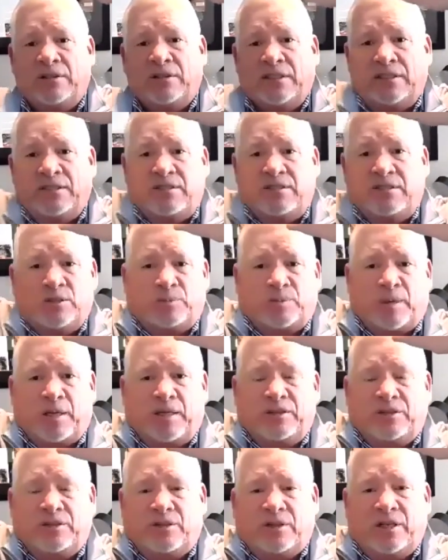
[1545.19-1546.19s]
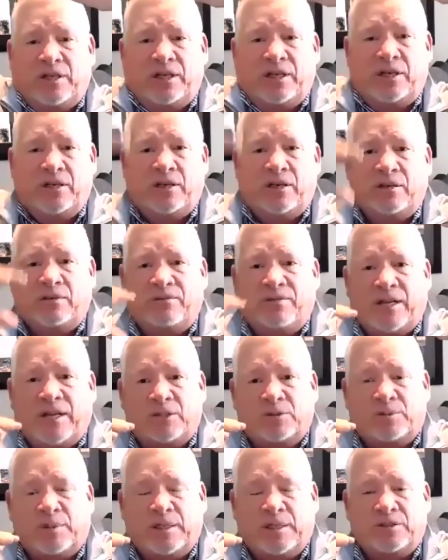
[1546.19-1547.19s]
DC's prices are here,
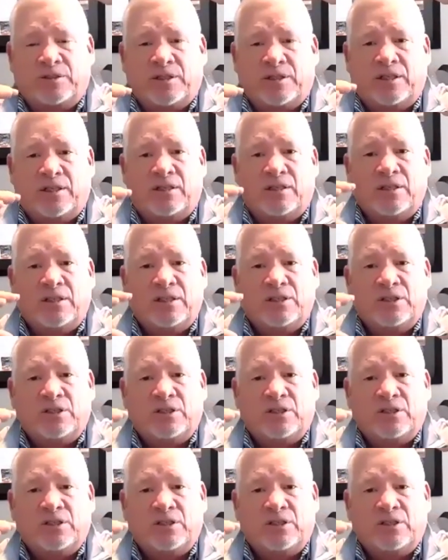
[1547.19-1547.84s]
Vienna's prices are here.